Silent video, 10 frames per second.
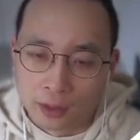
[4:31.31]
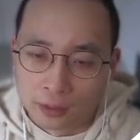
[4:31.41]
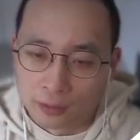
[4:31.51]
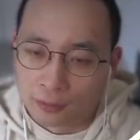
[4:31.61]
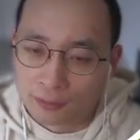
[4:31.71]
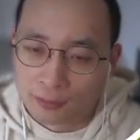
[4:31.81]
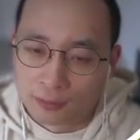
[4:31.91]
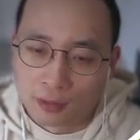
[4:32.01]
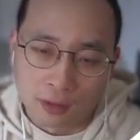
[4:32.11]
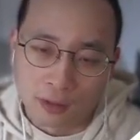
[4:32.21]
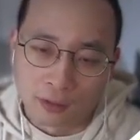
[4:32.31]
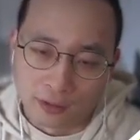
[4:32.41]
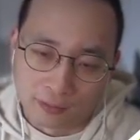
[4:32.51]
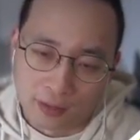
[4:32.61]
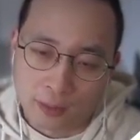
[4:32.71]
that's
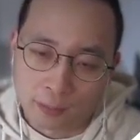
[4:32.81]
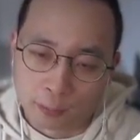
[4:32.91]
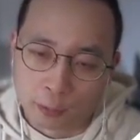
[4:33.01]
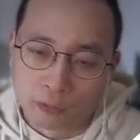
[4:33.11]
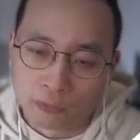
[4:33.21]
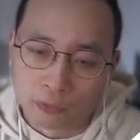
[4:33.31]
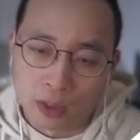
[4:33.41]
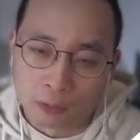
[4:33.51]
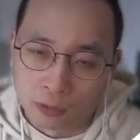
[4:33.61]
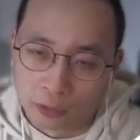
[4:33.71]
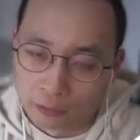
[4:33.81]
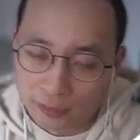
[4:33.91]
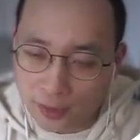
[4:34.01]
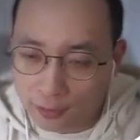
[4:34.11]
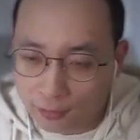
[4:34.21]
unacceptable for our use
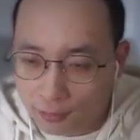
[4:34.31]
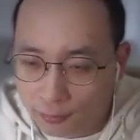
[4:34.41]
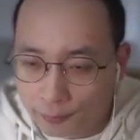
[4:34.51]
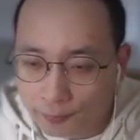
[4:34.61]
case.